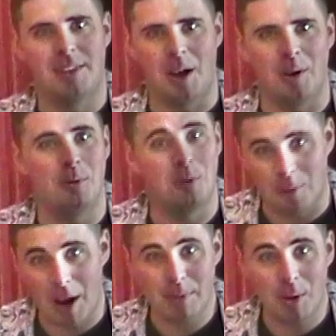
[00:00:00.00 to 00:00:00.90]
So
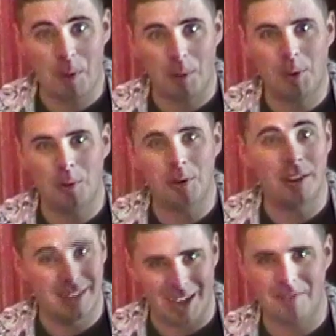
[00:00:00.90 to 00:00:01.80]
grab your
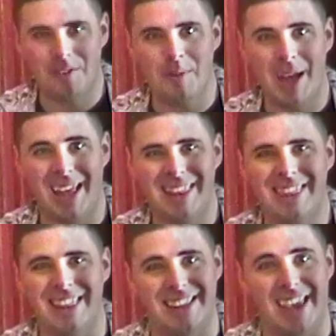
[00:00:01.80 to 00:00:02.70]
popcorn and giant foam
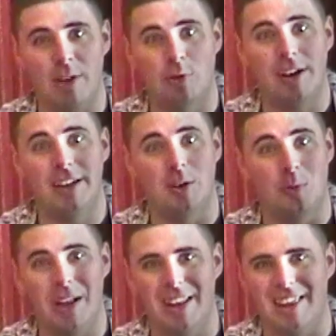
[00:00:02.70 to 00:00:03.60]
hands and get ready
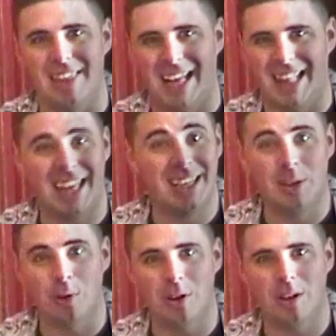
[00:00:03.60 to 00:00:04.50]
to witness the
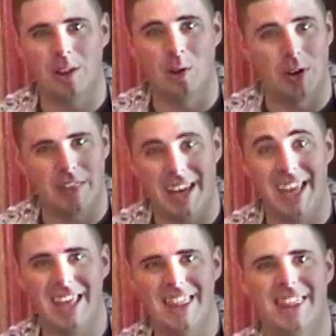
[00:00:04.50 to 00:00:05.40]
gladiatorial glory that
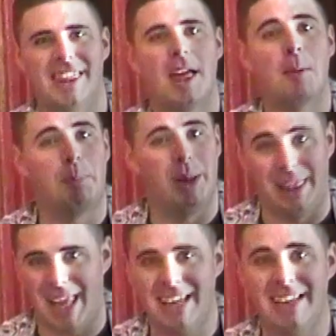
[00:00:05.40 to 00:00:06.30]
is
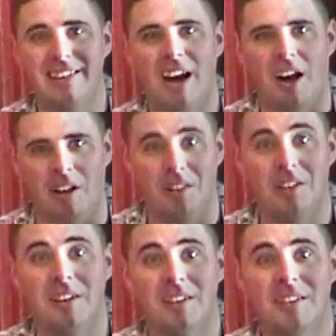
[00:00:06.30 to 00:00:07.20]
Planet
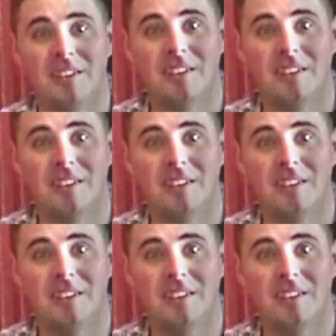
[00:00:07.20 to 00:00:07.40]
Hulk.